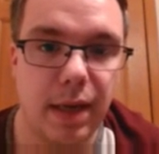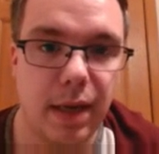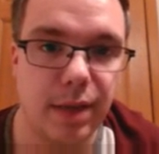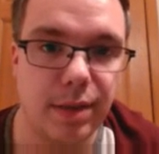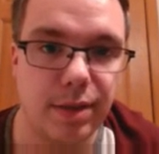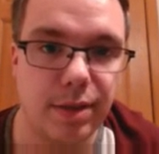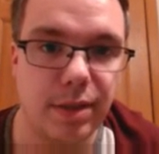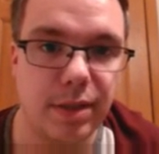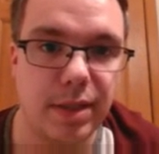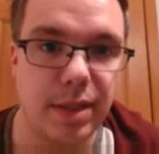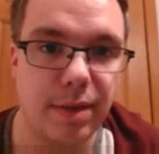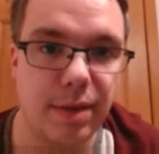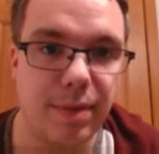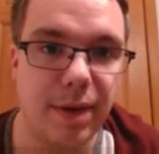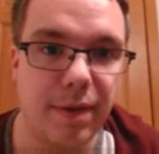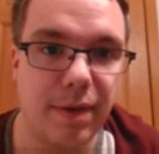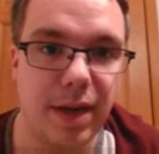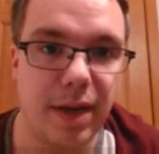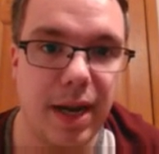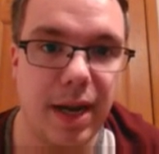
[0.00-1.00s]
As you can see, we
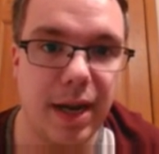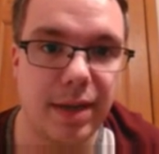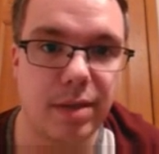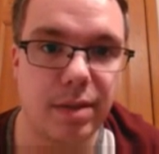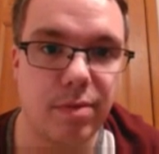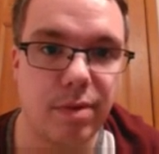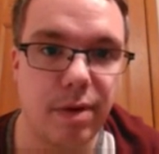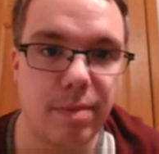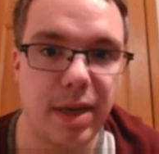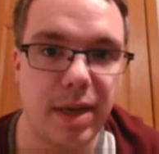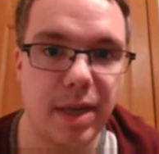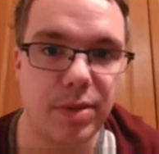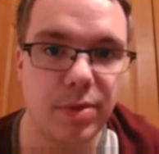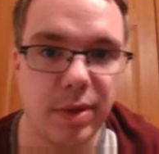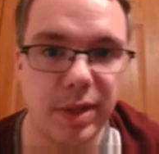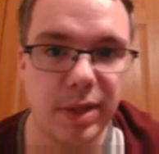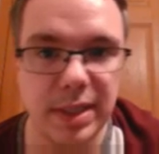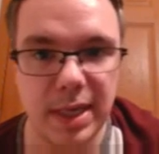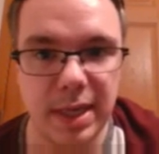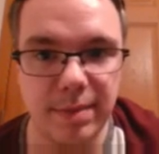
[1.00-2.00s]
have an x squared minus
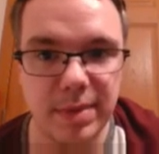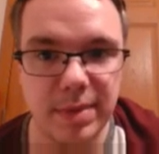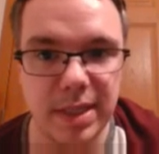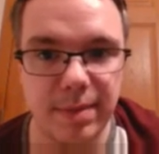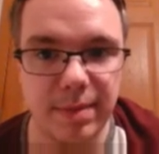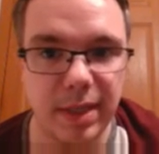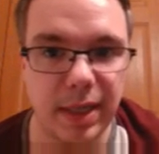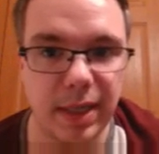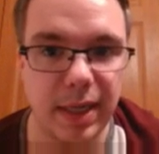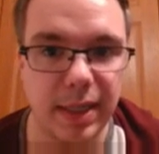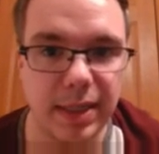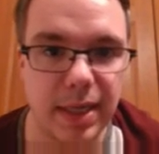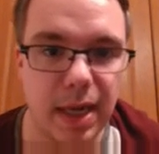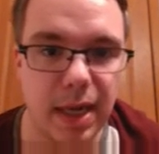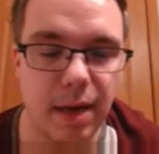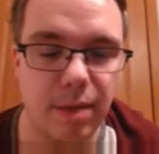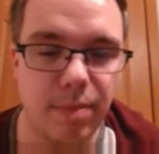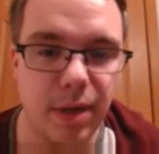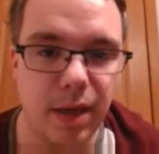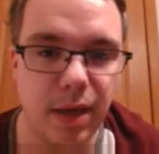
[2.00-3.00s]
1 times something on
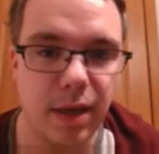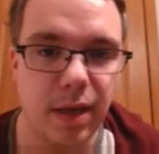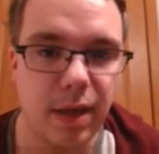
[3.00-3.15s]
top,